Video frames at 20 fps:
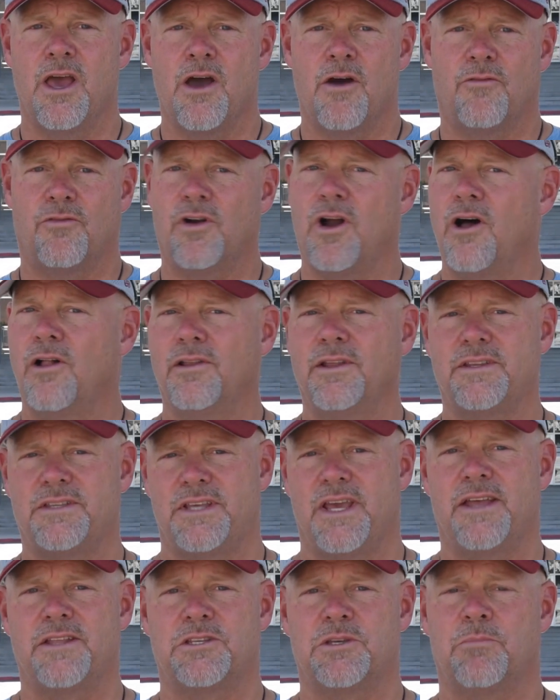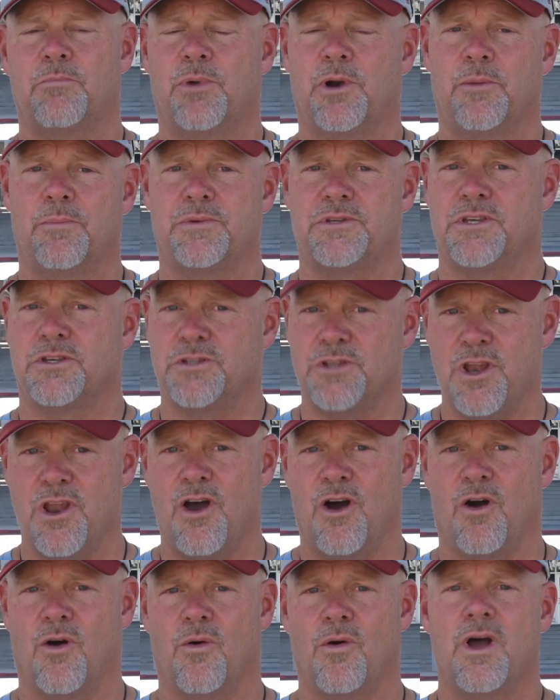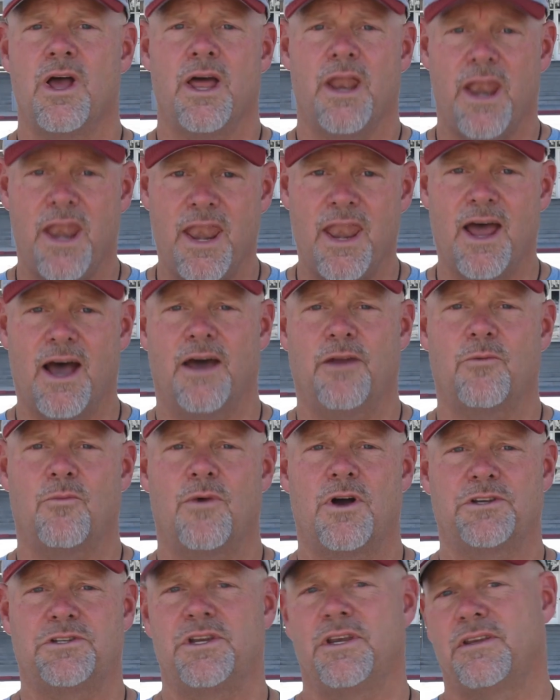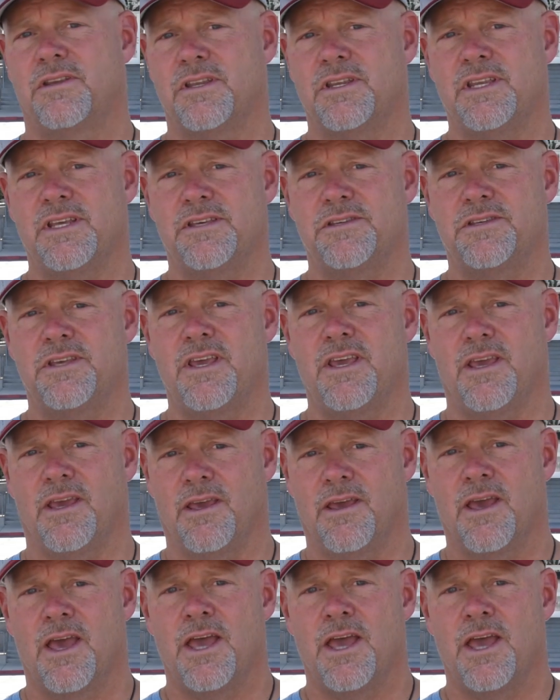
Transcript: For all intents and purposes, no, not in Washington, DC.